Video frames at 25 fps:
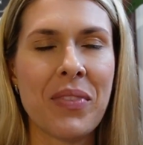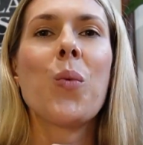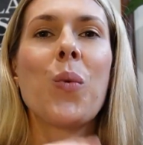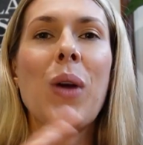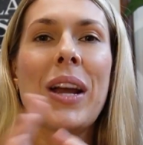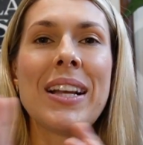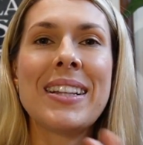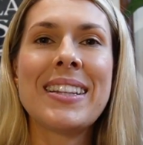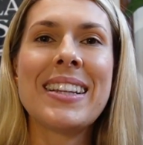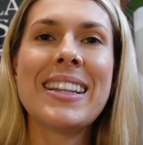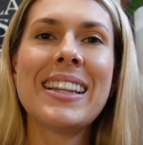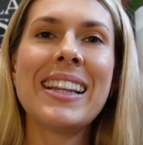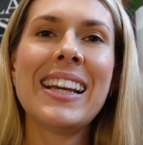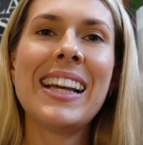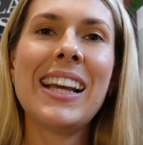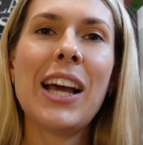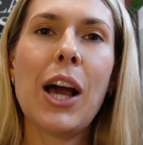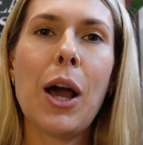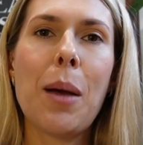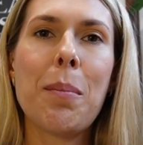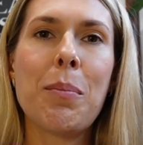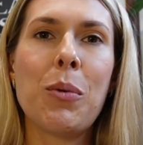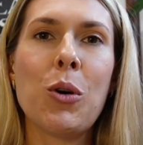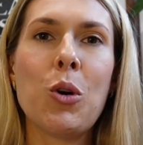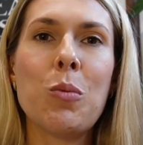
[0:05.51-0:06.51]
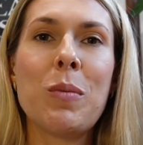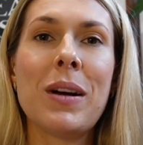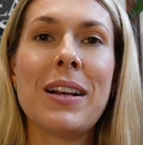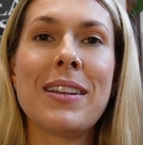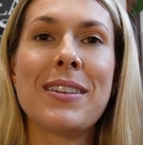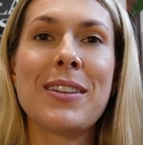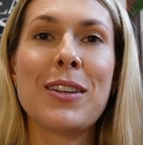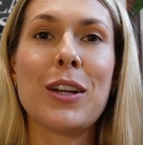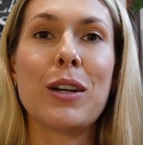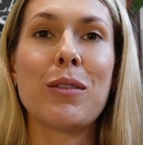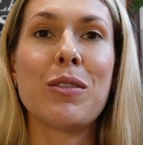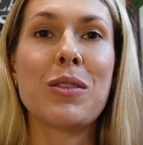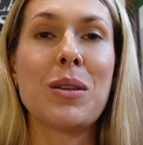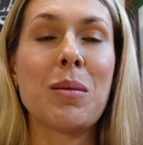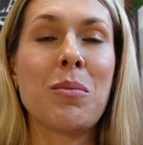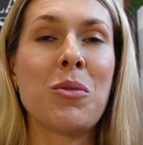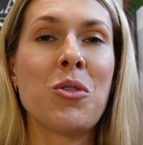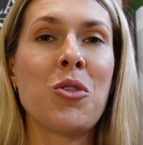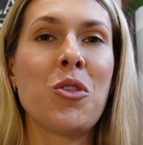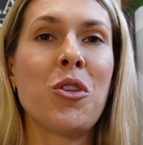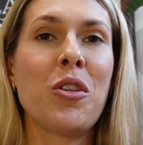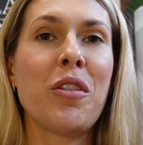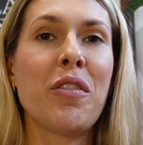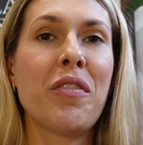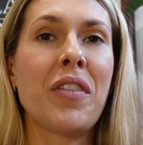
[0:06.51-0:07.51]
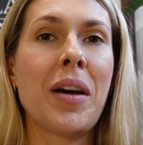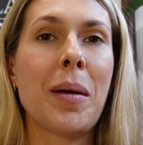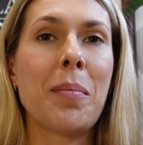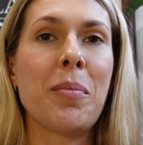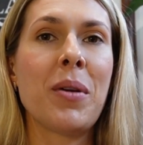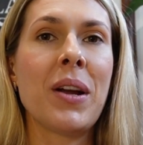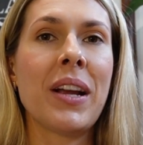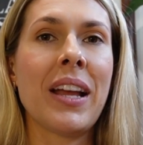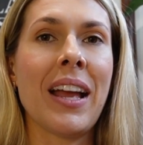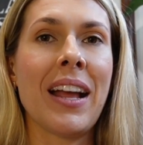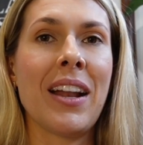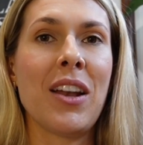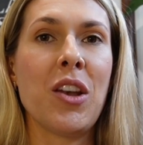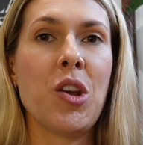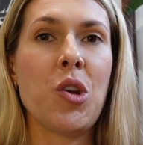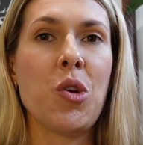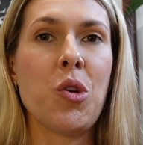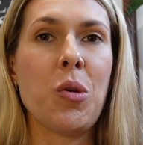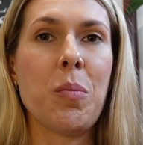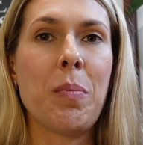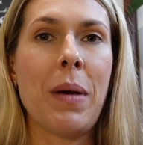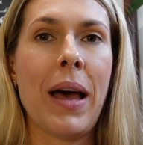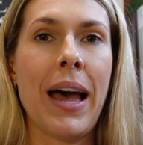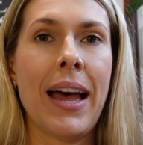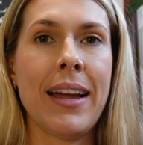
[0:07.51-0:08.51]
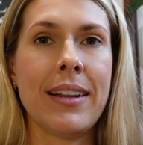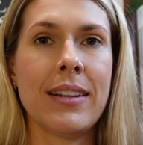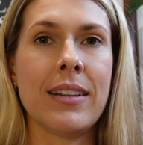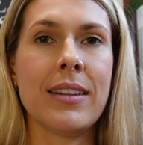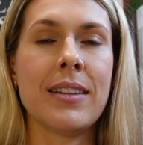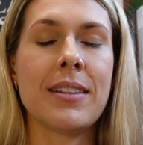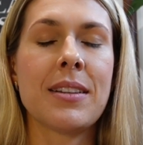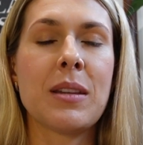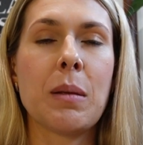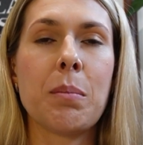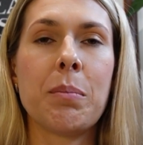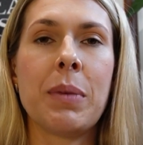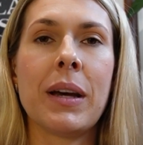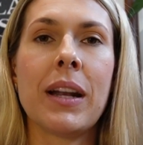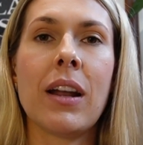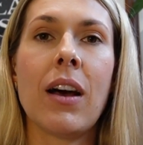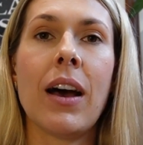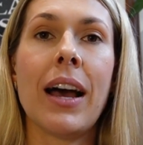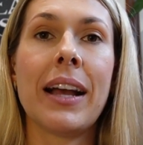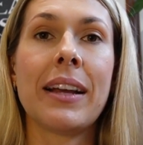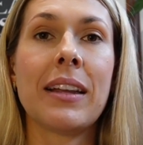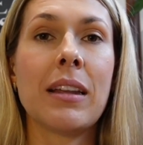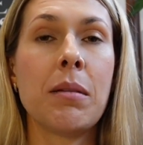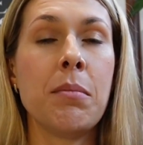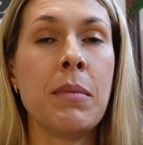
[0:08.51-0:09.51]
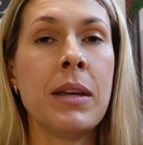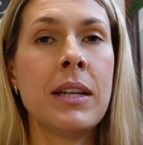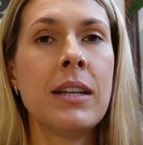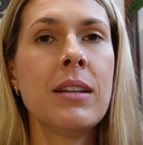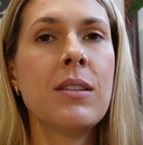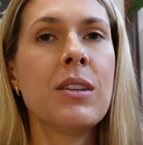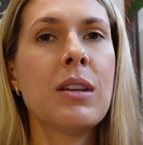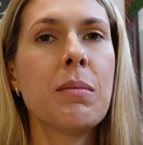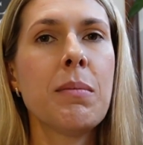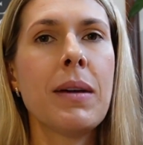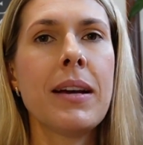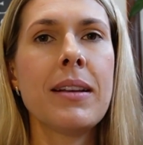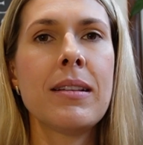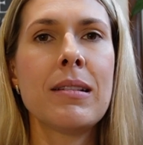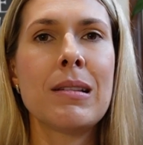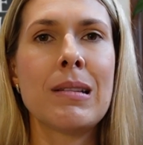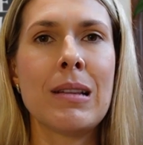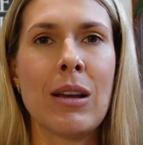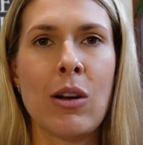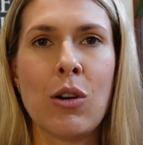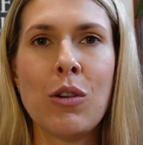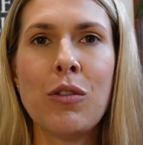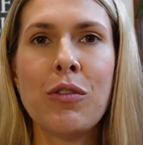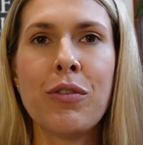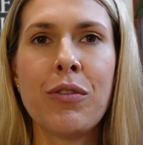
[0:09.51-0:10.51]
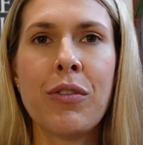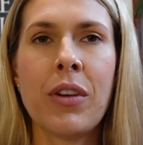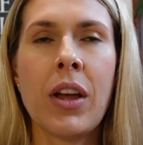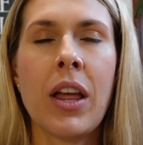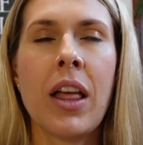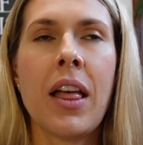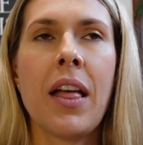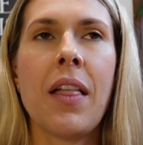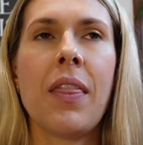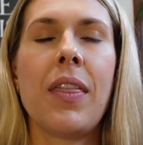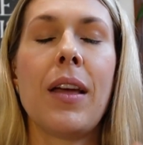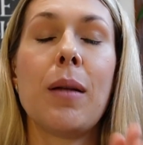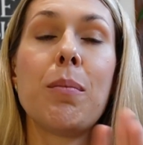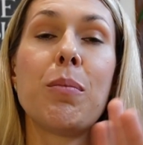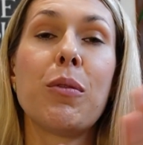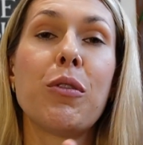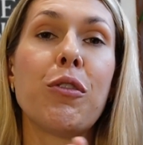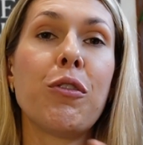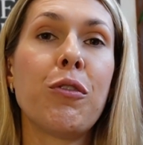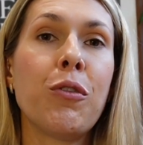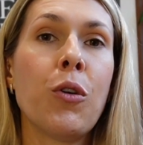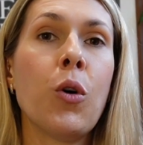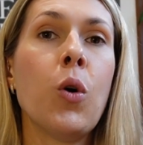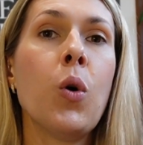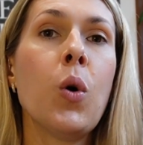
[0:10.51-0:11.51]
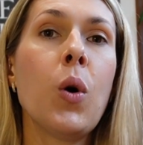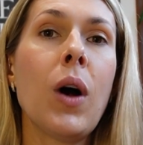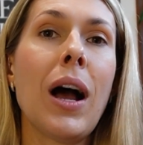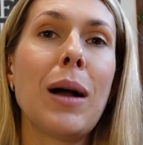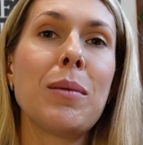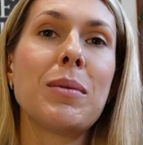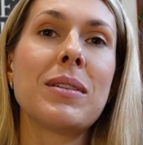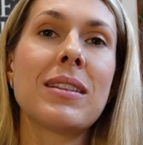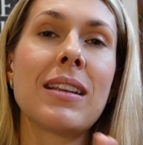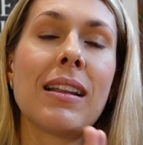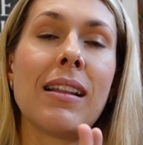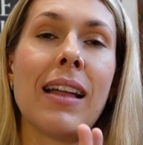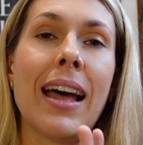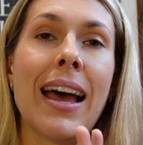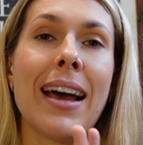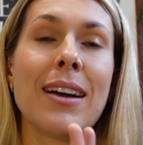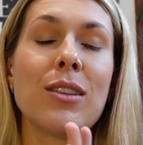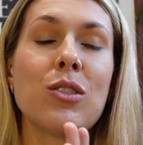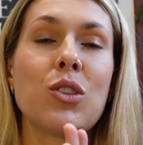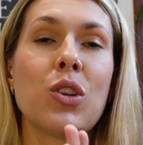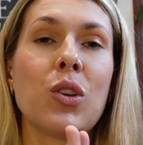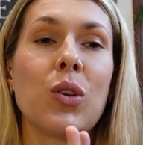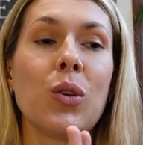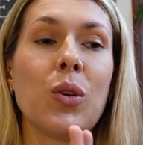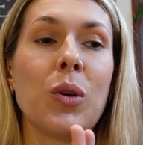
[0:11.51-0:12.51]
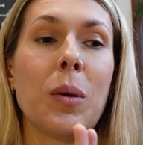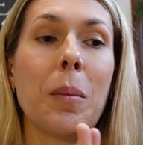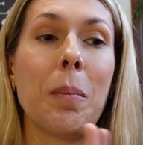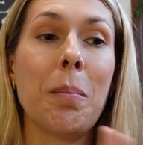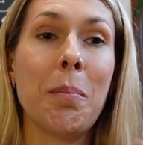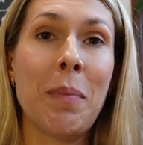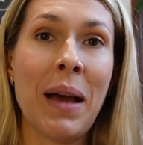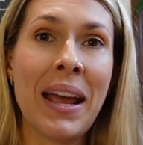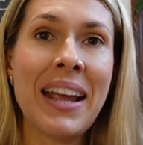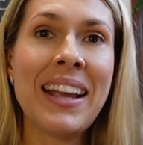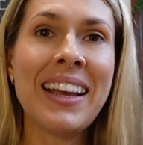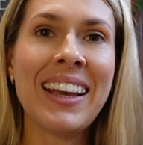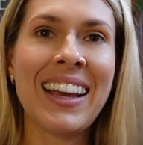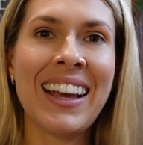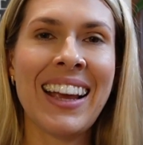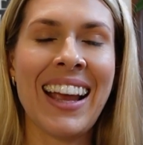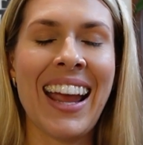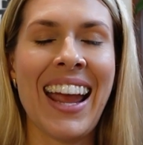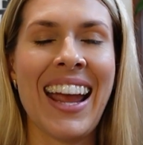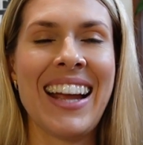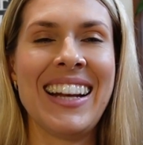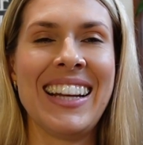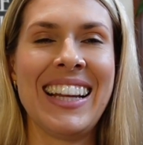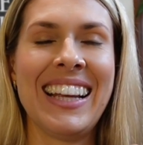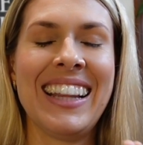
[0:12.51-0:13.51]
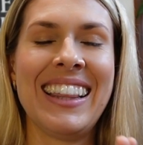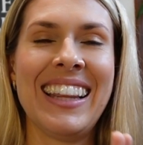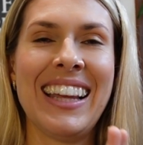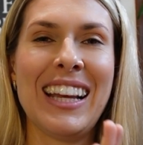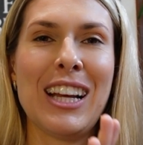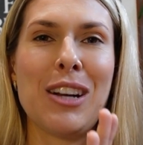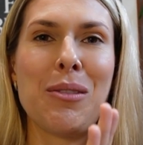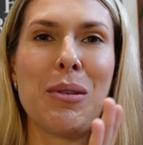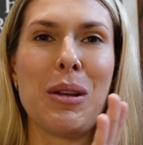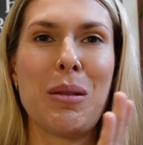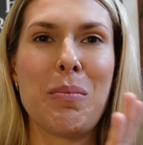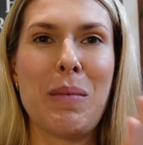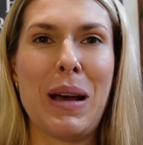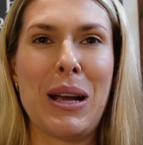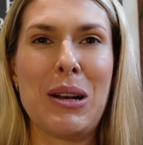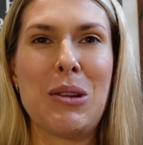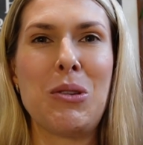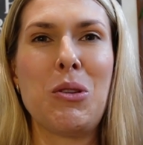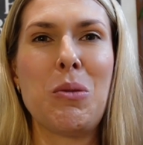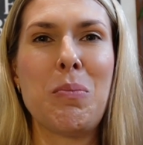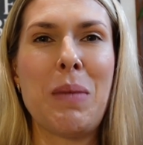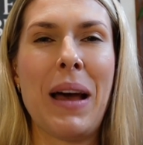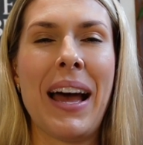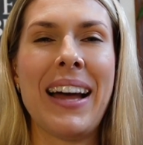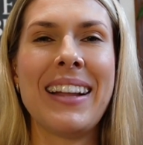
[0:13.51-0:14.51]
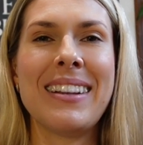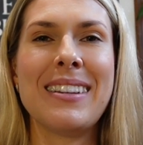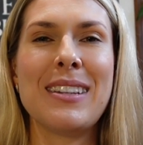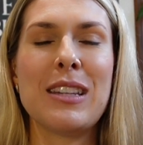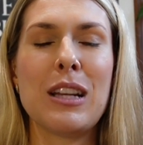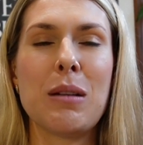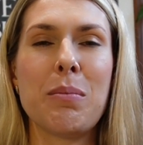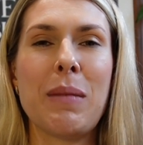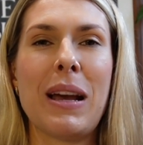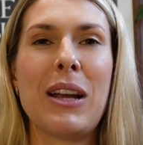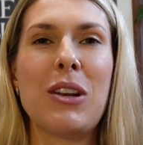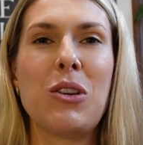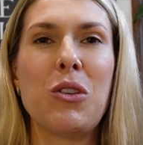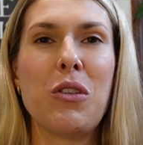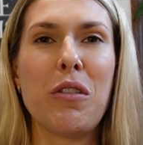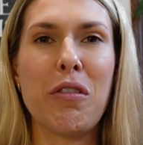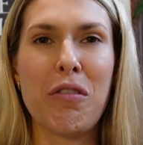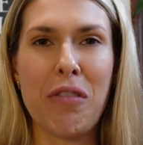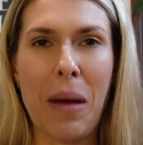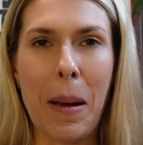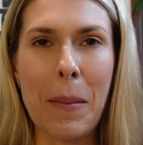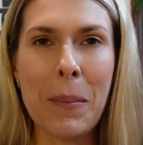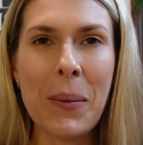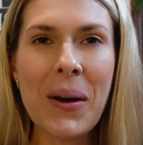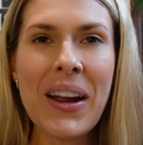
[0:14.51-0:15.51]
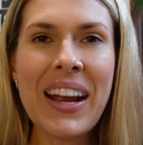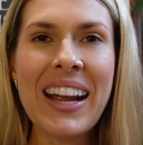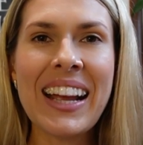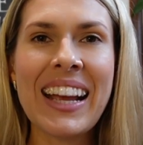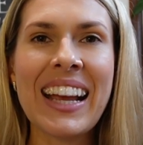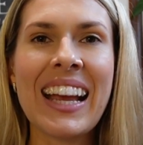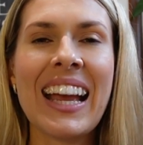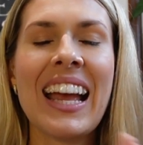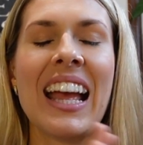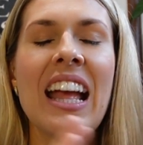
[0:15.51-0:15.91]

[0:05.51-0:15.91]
Recently I bought myself some new fabric and new patterns, but I committed to myself that before I was allowed to make anything with my new patterns and my new fabric,